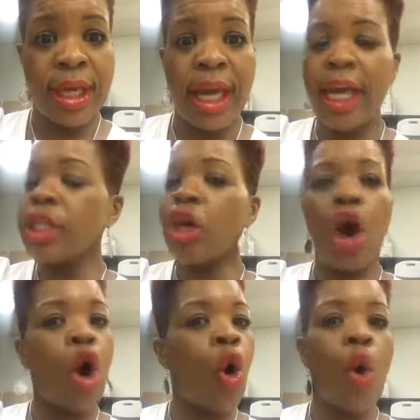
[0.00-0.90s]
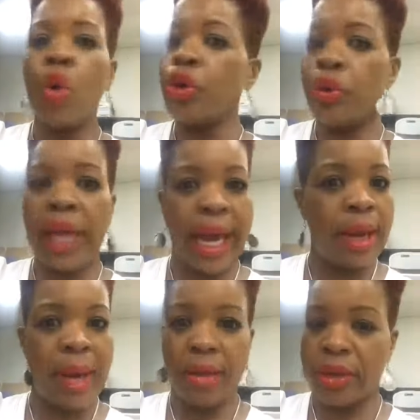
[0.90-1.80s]
it's a whole new
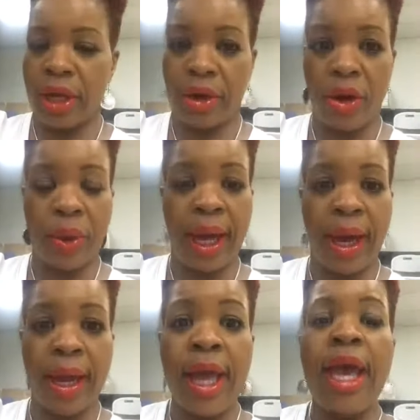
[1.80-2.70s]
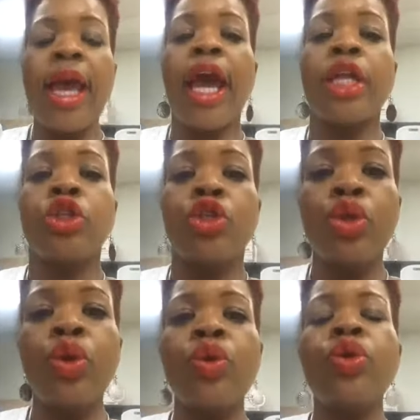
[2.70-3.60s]
game out there, okay? And
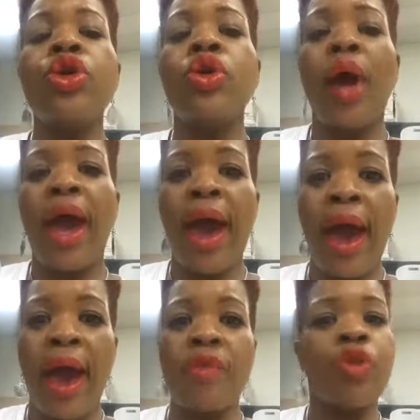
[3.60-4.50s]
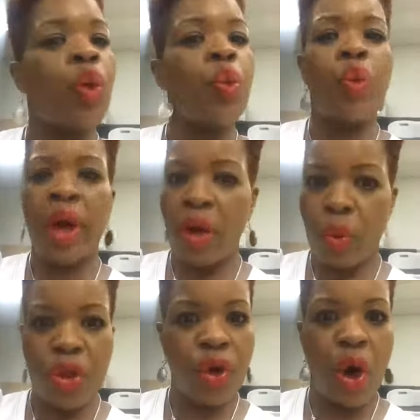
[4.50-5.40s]
do you have the
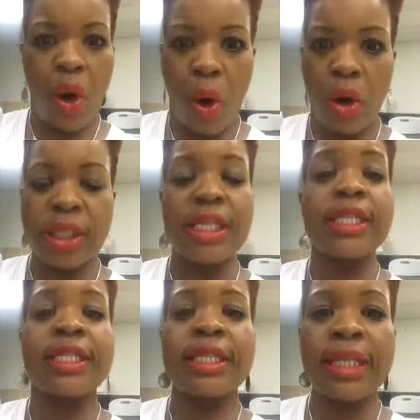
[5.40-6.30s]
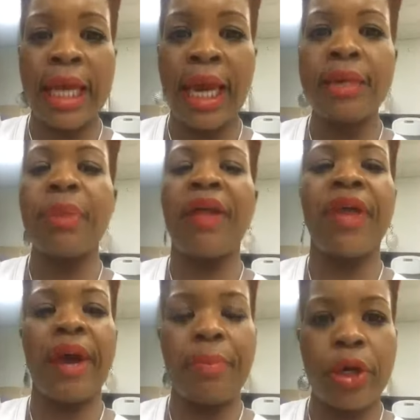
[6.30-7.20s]
wherewithal to stand by
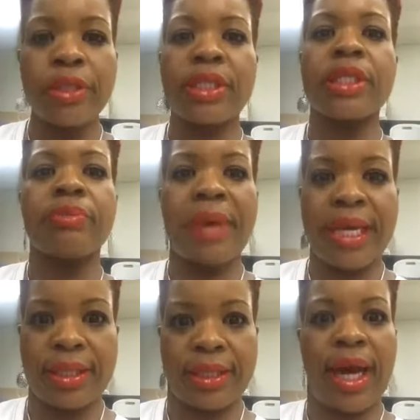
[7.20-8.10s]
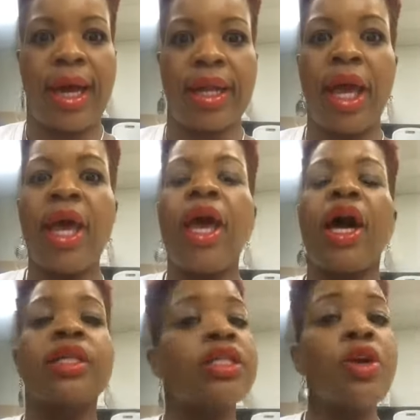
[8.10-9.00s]
that person's bedside
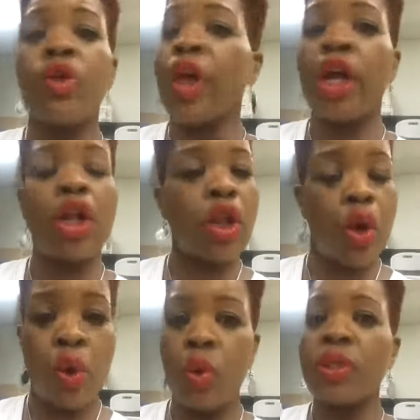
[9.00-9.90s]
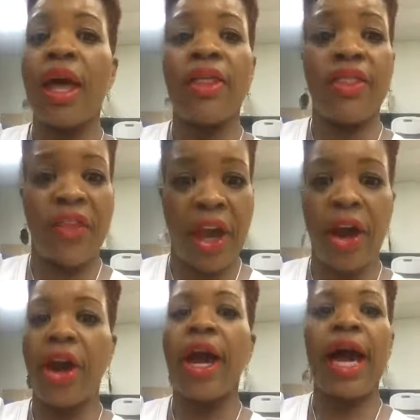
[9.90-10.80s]
until they close
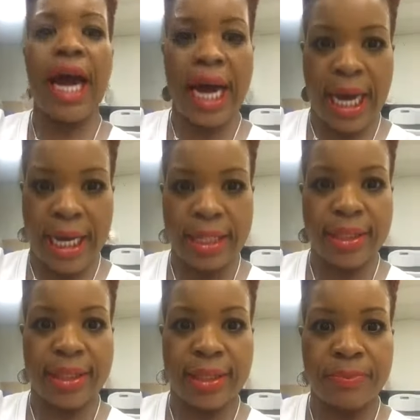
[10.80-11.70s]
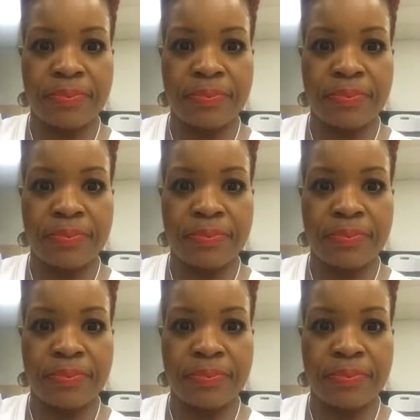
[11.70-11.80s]
their eyes?